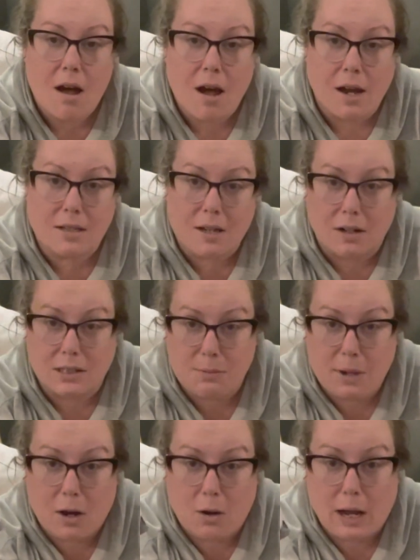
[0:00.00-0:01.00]
I talked
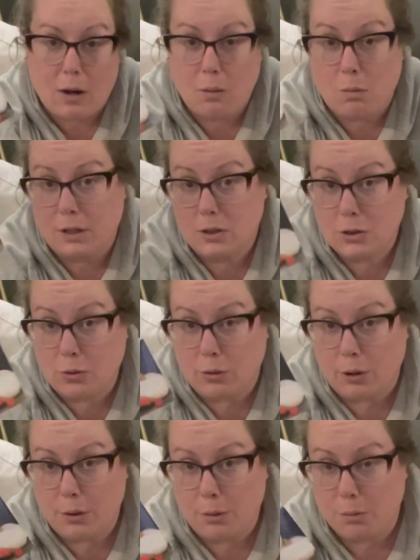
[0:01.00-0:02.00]
about how I wanted to
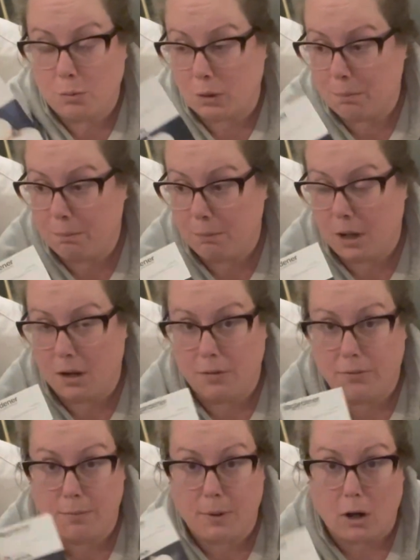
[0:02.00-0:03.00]
grow more
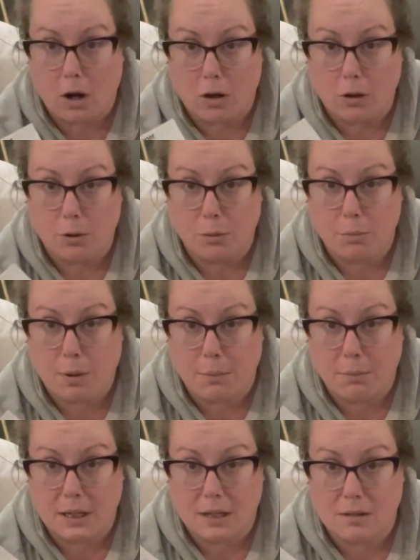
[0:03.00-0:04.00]
of our own
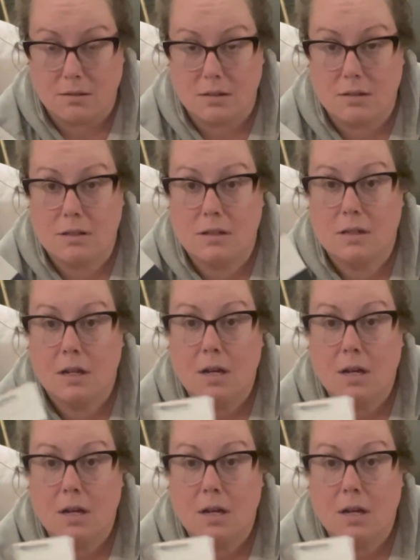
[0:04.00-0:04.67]
pumpkins